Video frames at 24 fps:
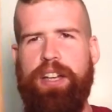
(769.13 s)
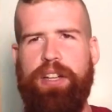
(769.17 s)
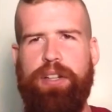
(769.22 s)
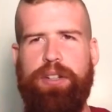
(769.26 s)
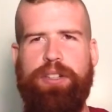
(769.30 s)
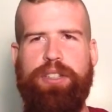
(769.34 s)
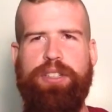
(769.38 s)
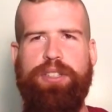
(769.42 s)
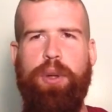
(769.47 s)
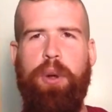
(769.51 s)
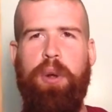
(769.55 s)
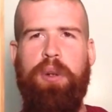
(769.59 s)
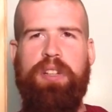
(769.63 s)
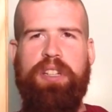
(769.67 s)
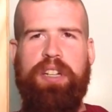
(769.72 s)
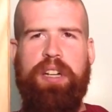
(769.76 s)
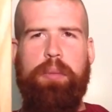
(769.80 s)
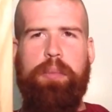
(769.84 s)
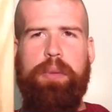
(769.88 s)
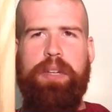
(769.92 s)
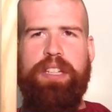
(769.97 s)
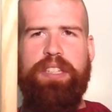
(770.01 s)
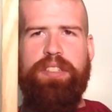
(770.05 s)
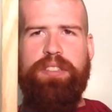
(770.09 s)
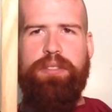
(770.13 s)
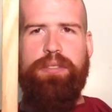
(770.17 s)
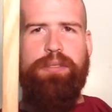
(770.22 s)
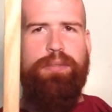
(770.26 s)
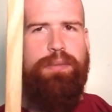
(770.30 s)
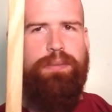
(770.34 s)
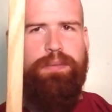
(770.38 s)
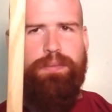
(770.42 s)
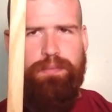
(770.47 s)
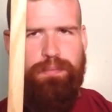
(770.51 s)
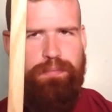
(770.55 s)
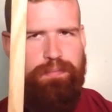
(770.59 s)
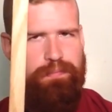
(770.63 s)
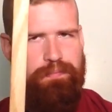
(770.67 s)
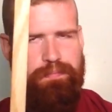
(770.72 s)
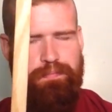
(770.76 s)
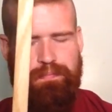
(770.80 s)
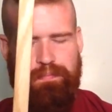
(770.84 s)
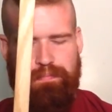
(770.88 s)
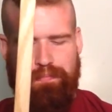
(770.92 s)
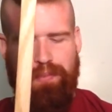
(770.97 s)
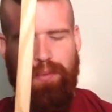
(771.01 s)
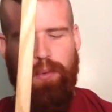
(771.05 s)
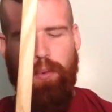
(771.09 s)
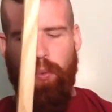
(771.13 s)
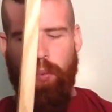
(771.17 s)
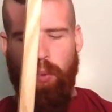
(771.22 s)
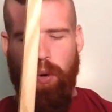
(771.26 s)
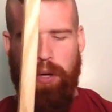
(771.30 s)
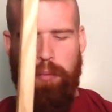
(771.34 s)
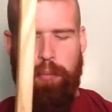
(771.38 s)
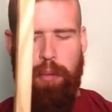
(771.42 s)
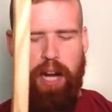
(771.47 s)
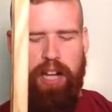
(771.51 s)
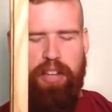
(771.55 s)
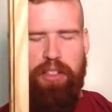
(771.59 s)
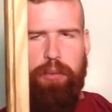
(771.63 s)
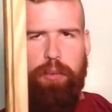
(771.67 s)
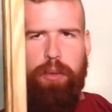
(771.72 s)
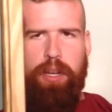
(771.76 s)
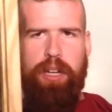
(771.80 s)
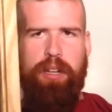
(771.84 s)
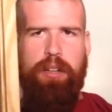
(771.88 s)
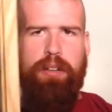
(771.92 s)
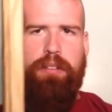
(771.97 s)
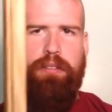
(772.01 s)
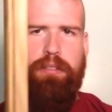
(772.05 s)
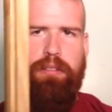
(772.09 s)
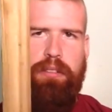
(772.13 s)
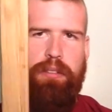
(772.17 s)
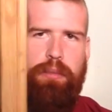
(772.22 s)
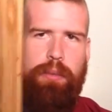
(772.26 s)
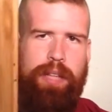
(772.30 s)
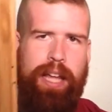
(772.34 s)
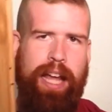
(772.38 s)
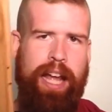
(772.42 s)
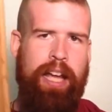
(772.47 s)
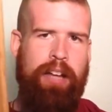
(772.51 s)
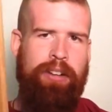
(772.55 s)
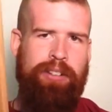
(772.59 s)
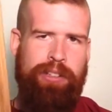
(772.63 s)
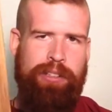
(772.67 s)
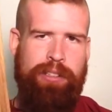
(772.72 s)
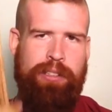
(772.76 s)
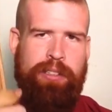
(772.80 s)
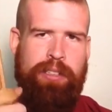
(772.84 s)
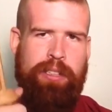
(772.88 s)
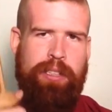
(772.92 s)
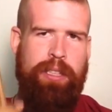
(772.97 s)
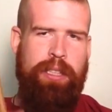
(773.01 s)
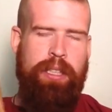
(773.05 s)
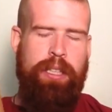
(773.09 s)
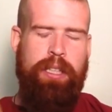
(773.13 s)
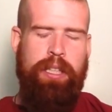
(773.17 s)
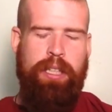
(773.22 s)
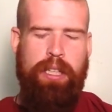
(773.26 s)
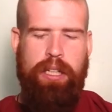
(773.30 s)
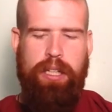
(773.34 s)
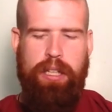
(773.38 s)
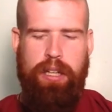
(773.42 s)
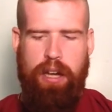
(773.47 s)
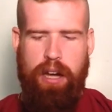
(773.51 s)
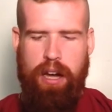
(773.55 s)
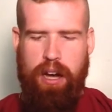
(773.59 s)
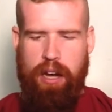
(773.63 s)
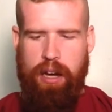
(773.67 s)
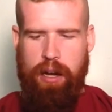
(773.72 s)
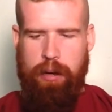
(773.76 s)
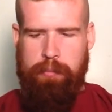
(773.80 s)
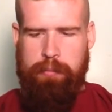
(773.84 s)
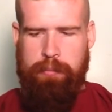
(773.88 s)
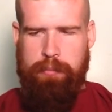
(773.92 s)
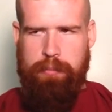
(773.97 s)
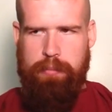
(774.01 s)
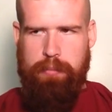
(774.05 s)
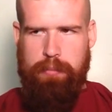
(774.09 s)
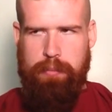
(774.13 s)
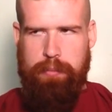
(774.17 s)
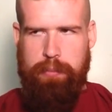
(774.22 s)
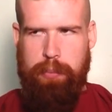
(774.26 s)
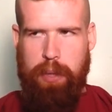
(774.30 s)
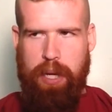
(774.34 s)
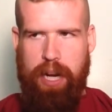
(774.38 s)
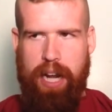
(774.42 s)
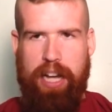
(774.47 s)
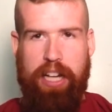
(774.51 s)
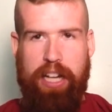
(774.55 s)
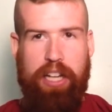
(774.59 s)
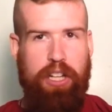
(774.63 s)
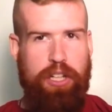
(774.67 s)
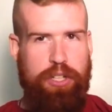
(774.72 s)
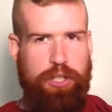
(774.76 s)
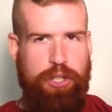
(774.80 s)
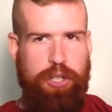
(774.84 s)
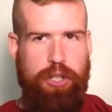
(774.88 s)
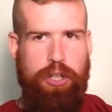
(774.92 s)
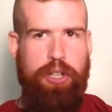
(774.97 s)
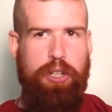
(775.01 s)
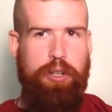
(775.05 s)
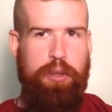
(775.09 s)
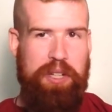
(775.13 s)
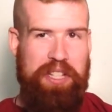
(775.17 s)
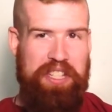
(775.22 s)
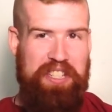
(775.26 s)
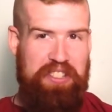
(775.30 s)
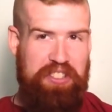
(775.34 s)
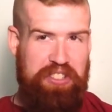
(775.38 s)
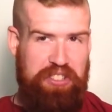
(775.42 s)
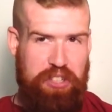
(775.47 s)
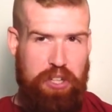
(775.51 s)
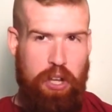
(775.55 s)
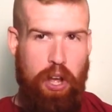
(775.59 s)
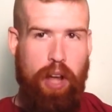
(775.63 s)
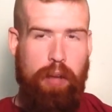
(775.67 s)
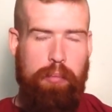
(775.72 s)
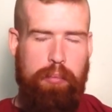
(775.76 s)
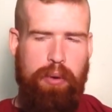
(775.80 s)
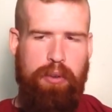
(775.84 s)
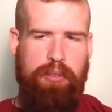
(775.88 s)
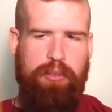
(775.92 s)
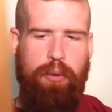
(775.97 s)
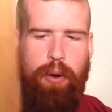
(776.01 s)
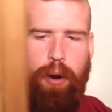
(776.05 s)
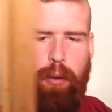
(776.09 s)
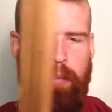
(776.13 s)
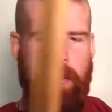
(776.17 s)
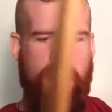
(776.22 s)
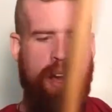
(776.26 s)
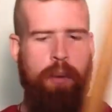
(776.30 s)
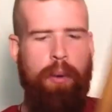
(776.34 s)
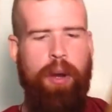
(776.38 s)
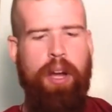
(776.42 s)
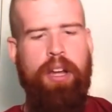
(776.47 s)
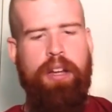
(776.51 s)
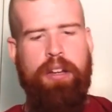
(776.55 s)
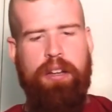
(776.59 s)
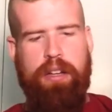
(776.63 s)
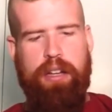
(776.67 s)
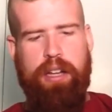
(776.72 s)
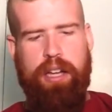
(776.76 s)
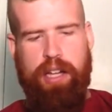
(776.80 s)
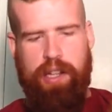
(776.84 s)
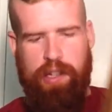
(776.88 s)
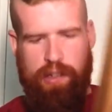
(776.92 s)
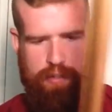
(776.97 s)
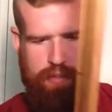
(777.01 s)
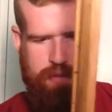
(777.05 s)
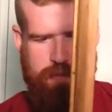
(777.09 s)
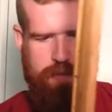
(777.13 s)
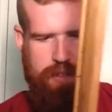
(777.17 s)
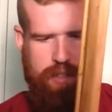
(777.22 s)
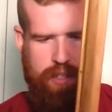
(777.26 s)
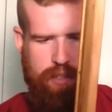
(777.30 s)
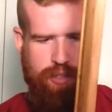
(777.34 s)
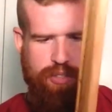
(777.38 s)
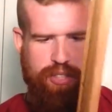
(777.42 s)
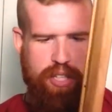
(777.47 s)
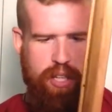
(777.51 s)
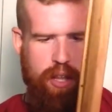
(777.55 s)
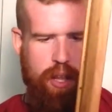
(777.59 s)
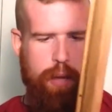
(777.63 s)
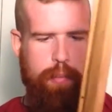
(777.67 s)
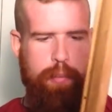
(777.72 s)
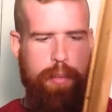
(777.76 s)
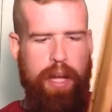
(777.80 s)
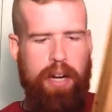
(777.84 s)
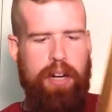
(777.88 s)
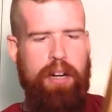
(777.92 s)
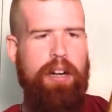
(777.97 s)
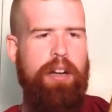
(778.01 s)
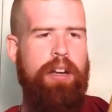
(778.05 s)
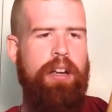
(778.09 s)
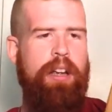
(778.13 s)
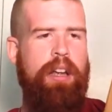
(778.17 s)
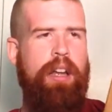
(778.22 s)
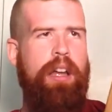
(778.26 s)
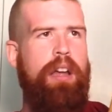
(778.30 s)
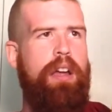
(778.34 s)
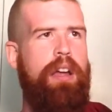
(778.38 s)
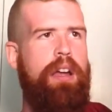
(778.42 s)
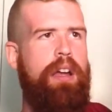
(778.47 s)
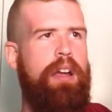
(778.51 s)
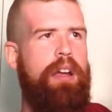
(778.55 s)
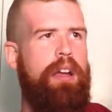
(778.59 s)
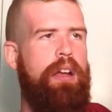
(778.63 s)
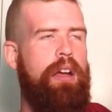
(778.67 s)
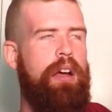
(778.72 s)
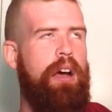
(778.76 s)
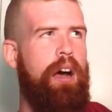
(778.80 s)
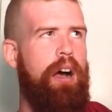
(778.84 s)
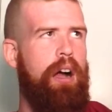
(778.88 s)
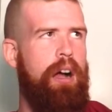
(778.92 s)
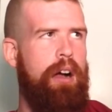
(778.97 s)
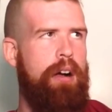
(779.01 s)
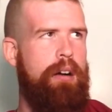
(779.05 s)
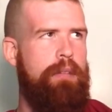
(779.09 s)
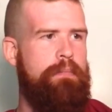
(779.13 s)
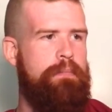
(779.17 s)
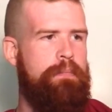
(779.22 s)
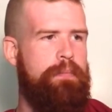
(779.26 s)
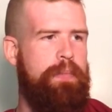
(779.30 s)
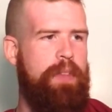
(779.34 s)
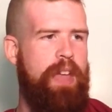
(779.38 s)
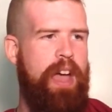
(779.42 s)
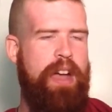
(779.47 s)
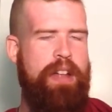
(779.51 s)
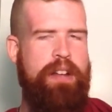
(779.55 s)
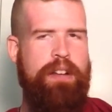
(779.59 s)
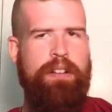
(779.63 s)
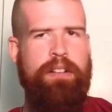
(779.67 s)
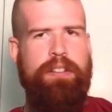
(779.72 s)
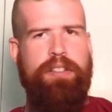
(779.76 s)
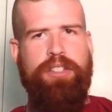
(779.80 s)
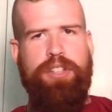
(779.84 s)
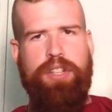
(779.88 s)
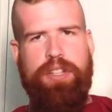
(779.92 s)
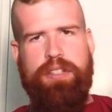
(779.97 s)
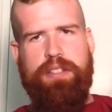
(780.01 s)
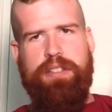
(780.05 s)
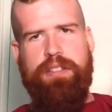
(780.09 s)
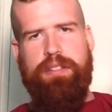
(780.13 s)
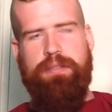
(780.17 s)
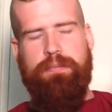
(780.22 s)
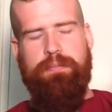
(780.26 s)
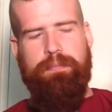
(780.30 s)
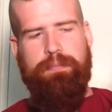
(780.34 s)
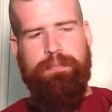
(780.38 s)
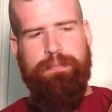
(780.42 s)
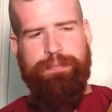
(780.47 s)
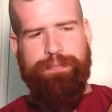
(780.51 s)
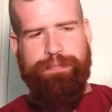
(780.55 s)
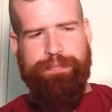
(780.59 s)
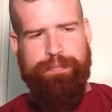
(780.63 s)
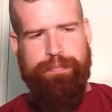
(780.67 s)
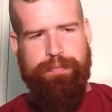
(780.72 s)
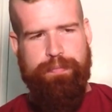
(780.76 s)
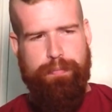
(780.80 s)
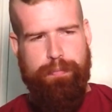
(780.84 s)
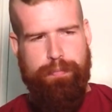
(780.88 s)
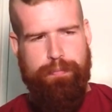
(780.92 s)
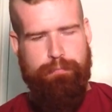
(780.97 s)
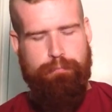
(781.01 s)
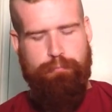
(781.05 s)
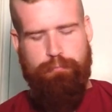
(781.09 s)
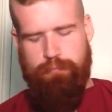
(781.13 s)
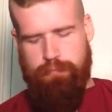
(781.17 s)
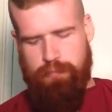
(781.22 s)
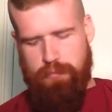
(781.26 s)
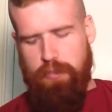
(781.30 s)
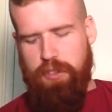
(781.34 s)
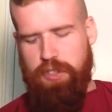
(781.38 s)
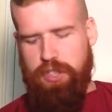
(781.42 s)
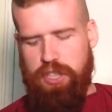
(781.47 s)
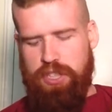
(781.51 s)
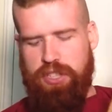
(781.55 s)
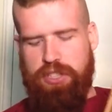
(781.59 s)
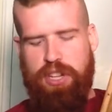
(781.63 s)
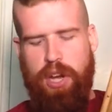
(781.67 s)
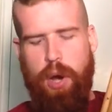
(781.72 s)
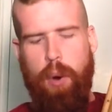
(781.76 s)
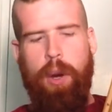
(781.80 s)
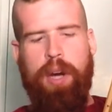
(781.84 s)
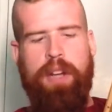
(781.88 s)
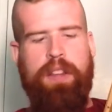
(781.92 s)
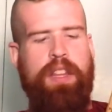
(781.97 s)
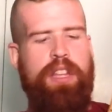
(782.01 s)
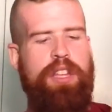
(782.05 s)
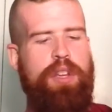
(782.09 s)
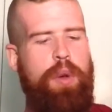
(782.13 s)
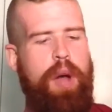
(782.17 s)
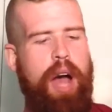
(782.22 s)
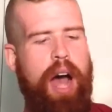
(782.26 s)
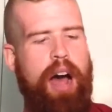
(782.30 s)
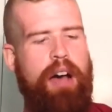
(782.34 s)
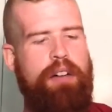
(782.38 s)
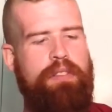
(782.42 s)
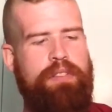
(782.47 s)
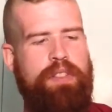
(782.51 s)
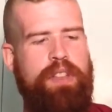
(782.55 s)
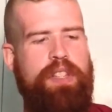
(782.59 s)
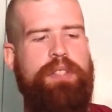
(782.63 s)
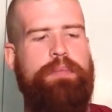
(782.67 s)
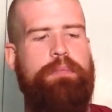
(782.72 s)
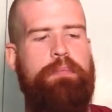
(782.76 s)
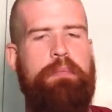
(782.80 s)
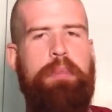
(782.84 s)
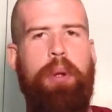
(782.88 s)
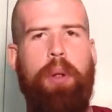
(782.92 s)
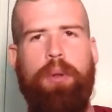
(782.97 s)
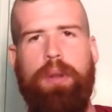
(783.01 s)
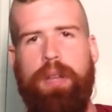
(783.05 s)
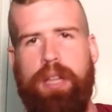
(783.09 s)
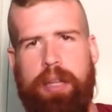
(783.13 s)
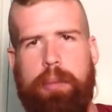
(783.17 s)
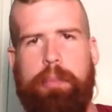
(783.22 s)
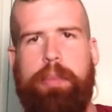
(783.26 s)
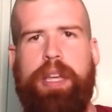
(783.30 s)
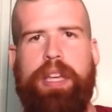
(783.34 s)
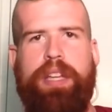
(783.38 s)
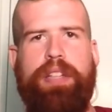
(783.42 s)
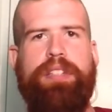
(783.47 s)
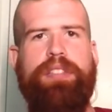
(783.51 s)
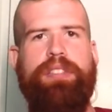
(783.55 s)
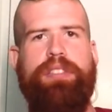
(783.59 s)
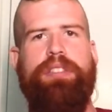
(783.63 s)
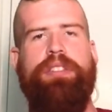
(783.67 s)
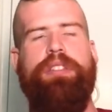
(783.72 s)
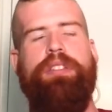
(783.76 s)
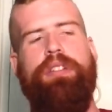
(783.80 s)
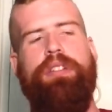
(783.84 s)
just holding a piece of 1x3 with a handle. But I can assure you, it does not perform that way. It feels a lot better, and just knowing that you have this bulky piece